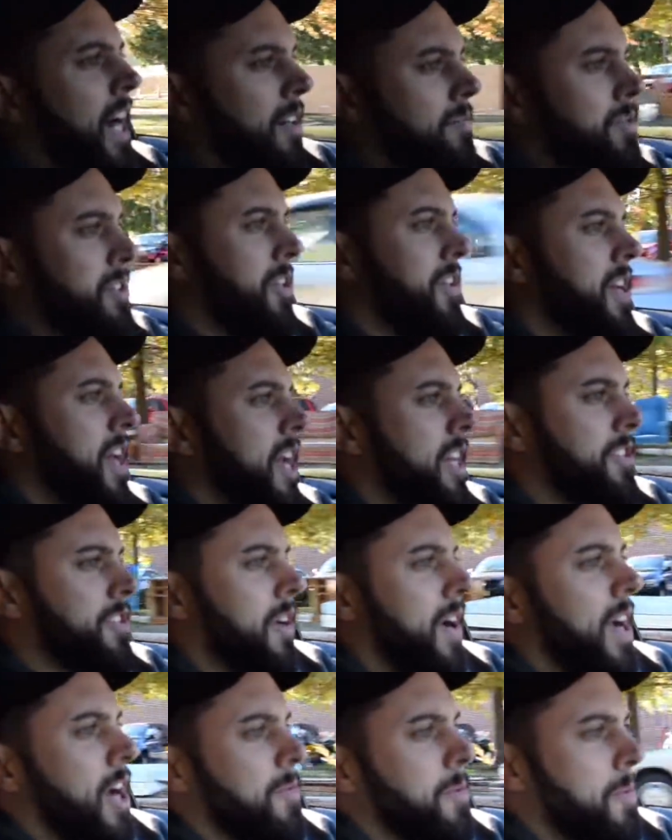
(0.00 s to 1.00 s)
So yeah,
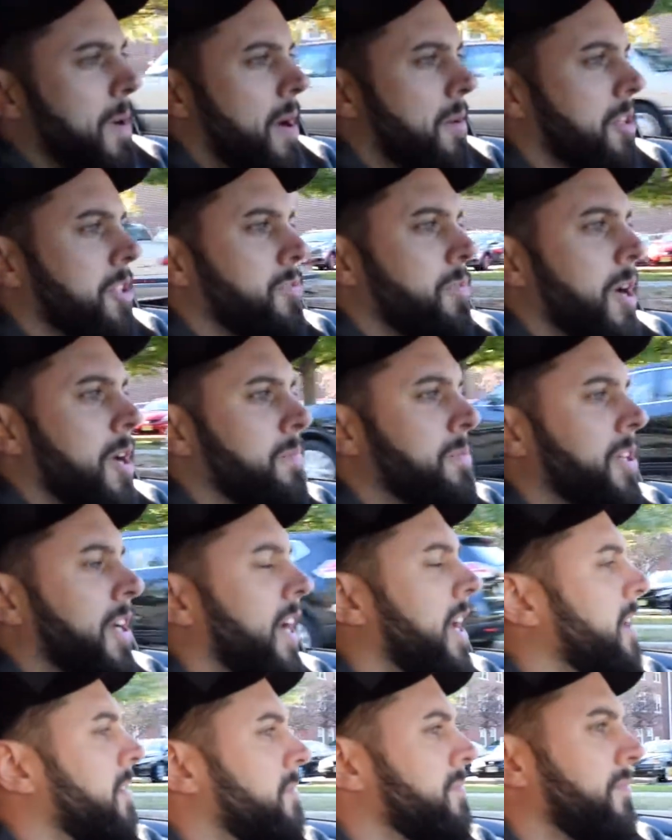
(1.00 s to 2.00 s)
so I helped him out with his
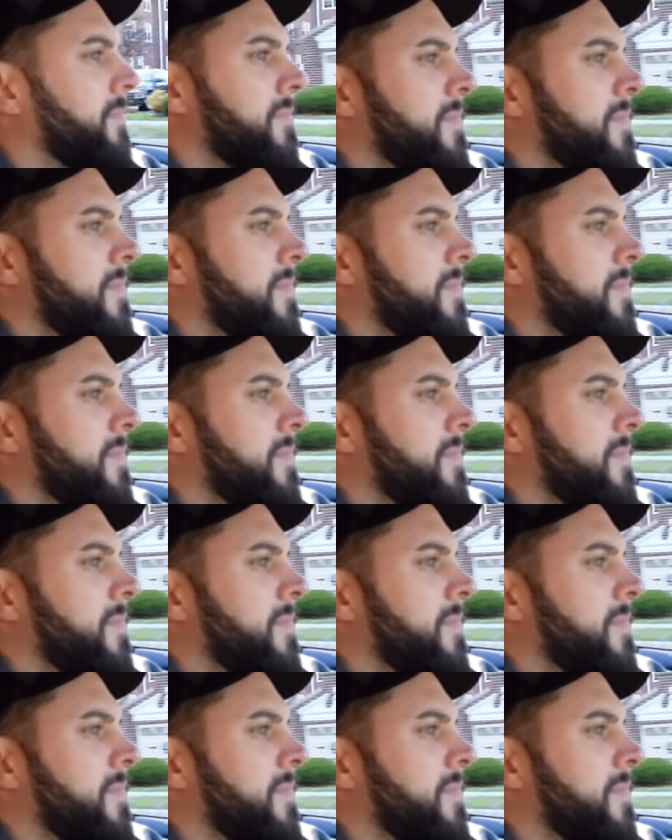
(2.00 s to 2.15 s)
website.